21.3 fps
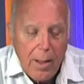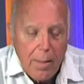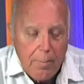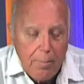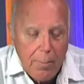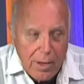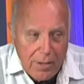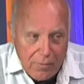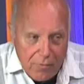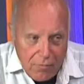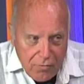
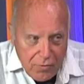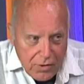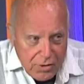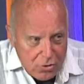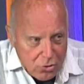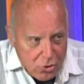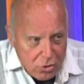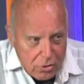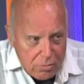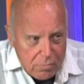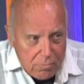but
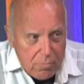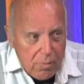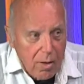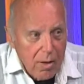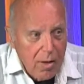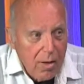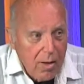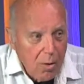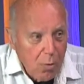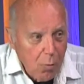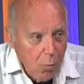fission,
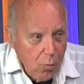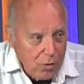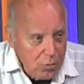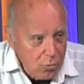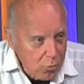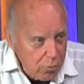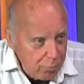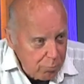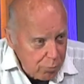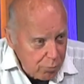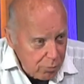which
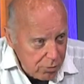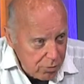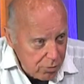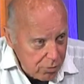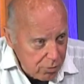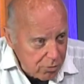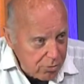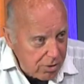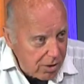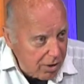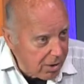would
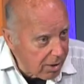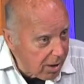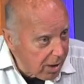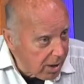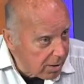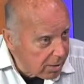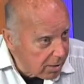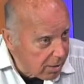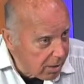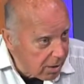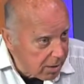produce a
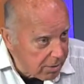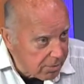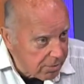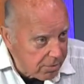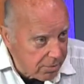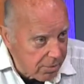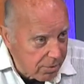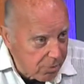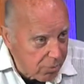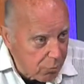lot less